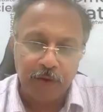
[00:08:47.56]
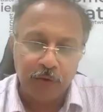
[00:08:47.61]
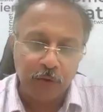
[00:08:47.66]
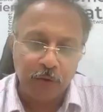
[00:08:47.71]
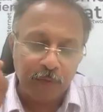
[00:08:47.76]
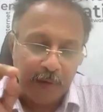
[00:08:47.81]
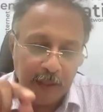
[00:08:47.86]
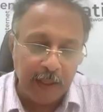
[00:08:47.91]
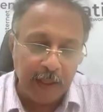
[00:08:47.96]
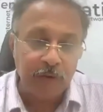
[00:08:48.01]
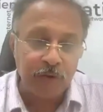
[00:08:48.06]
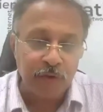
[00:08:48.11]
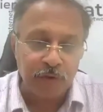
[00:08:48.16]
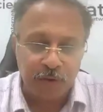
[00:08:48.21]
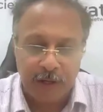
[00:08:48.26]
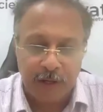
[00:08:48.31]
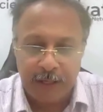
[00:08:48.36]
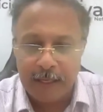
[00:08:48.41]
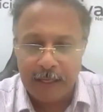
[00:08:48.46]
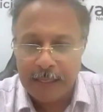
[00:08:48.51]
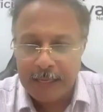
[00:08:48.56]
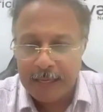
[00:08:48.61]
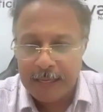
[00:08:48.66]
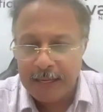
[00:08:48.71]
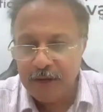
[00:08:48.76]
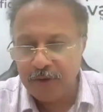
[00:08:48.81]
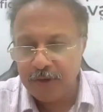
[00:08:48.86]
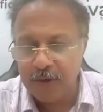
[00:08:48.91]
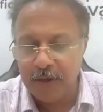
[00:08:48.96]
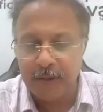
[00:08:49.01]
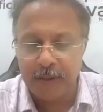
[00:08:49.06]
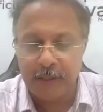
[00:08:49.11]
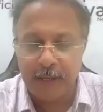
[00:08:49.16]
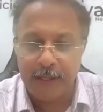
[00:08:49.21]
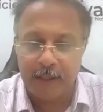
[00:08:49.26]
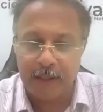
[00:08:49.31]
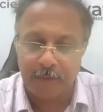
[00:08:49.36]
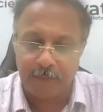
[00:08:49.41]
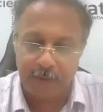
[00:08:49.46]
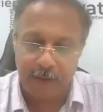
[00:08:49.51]
So we'll also send a link here
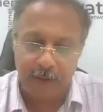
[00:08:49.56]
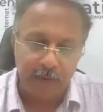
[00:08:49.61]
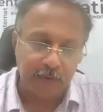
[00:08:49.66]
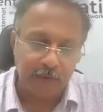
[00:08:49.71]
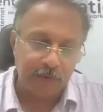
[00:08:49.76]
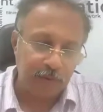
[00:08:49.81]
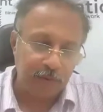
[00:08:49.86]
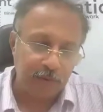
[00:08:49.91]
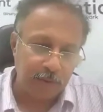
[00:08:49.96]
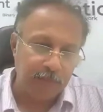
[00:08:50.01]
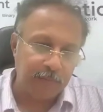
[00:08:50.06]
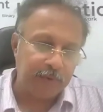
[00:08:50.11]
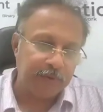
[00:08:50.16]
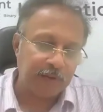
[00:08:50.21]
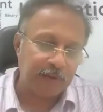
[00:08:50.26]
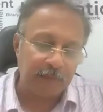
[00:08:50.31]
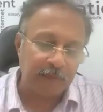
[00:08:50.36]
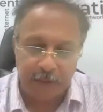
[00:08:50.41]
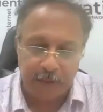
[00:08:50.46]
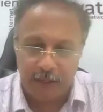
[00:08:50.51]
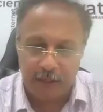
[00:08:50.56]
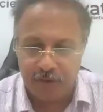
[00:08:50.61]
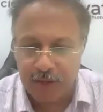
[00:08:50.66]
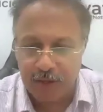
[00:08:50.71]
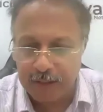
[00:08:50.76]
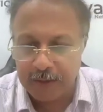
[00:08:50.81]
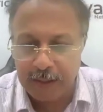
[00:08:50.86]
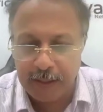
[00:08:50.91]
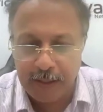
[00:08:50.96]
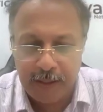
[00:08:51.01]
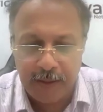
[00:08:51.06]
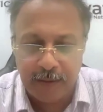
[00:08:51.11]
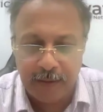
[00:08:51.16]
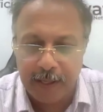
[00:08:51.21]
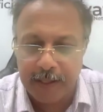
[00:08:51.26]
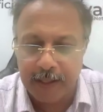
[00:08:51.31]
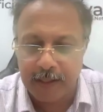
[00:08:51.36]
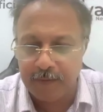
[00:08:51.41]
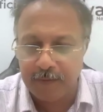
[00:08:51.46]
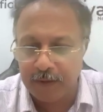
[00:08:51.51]
right away. So someone will share the
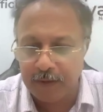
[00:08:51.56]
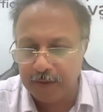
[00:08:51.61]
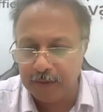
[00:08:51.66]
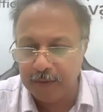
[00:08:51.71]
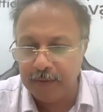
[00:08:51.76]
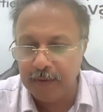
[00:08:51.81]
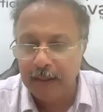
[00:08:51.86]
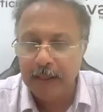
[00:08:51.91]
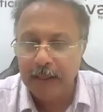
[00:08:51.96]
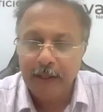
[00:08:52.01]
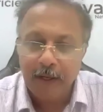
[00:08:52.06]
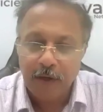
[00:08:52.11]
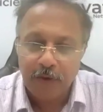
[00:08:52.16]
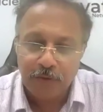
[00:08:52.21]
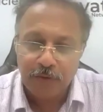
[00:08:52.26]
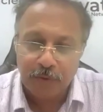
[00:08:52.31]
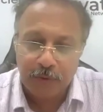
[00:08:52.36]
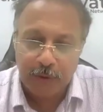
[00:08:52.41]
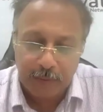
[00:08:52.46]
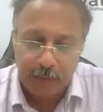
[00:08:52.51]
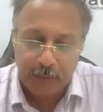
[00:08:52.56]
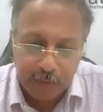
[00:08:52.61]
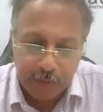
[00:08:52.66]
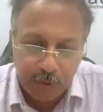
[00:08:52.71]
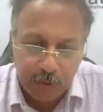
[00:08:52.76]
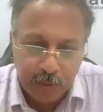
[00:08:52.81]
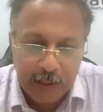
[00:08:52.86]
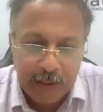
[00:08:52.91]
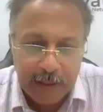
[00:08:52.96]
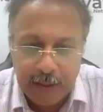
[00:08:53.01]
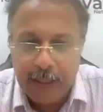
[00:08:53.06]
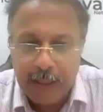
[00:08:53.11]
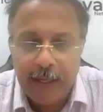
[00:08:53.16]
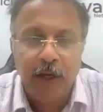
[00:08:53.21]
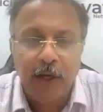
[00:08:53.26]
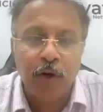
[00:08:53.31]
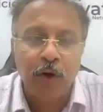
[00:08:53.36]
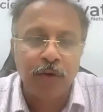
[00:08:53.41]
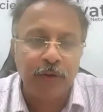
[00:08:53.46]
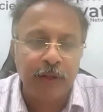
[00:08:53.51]
link right away here. So you can
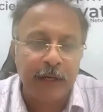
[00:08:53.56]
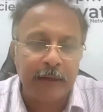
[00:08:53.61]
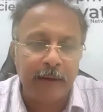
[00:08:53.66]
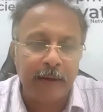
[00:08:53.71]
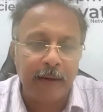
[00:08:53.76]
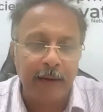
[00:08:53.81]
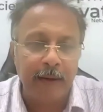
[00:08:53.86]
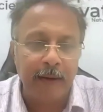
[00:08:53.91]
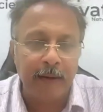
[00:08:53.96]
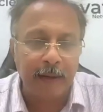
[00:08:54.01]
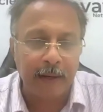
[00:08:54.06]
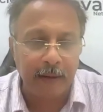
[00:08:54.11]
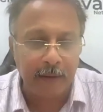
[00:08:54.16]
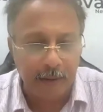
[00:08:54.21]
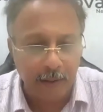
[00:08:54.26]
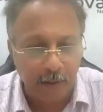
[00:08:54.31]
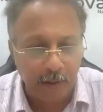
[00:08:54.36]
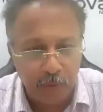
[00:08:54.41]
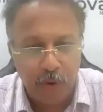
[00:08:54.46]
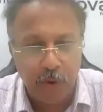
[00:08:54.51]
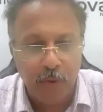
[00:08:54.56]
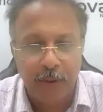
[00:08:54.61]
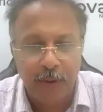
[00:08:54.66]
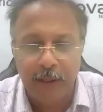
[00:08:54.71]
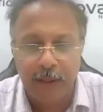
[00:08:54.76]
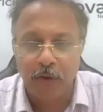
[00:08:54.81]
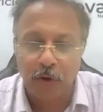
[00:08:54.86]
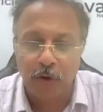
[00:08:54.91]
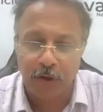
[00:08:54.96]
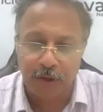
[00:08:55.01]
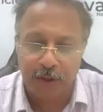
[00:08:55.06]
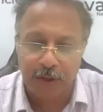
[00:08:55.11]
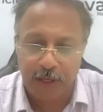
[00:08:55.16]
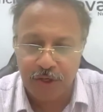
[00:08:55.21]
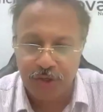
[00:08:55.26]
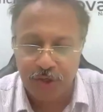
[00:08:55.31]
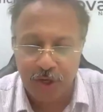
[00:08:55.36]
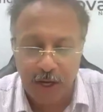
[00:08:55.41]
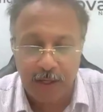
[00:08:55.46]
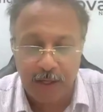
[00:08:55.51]
click on that link and download it, or you
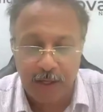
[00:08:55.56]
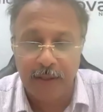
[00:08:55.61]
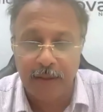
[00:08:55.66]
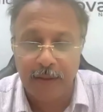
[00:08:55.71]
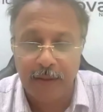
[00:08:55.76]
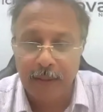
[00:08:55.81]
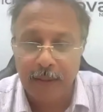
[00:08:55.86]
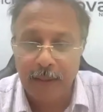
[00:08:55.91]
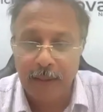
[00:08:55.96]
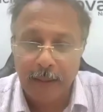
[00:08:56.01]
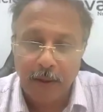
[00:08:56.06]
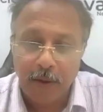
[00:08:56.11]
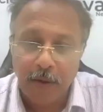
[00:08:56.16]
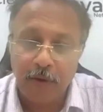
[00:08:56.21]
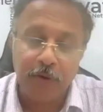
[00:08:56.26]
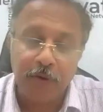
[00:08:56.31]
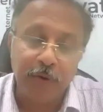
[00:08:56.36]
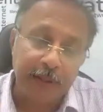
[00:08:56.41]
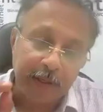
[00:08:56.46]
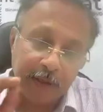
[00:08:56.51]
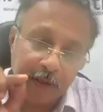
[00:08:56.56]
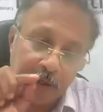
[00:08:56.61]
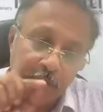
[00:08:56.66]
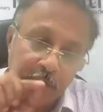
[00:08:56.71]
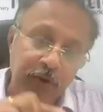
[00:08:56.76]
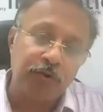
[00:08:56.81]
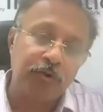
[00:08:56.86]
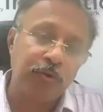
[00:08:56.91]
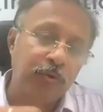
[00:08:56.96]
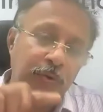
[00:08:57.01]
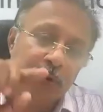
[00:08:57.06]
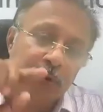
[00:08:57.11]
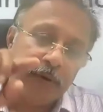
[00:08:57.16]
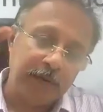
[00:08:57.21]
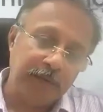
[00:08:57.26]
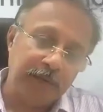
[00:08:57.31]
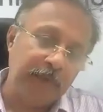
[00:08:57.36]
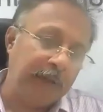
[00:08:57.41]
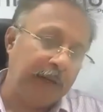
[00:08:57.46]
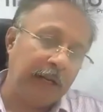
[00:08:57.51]
can share it, or you can also,
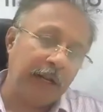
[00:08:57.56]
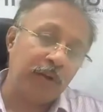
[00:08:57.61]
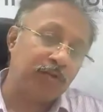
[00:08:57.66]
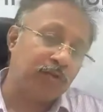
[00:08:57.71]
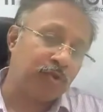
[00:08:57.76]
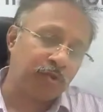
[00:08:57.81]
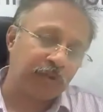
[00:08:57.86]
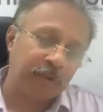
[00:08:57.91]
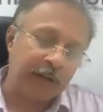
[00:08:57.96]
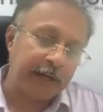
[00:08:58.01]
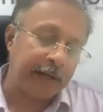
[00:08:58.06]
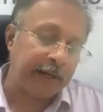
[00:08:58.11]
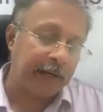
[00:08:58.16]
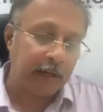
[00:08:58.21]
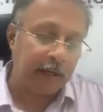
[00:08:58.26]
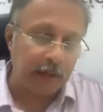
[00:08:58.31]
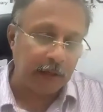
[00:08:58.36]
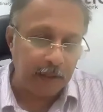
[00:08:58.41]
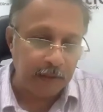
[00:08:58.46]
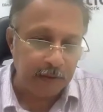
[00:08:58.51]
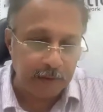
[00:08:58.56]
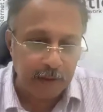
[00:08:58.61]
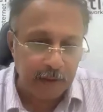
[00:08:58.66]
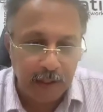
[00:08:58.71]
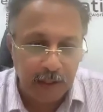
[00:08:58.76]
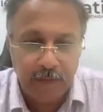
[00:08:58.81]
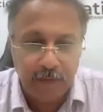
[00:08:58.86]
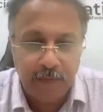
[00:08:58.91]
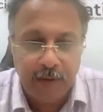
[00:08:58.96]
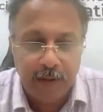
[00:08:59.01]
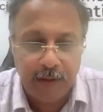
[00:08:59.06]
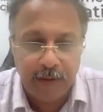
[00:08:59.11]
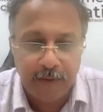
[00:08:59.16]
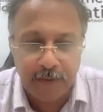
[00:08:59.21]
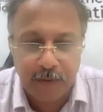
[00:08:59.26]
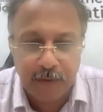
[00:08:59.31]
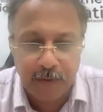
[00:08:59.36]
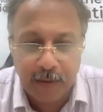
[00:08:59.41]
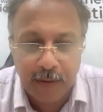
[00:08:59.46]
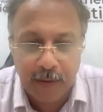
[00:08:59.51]
we'll also send it in the
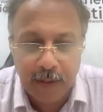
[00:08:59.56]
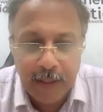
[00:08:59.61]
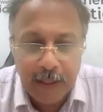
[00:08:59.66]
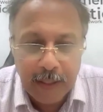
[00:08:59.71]
evenings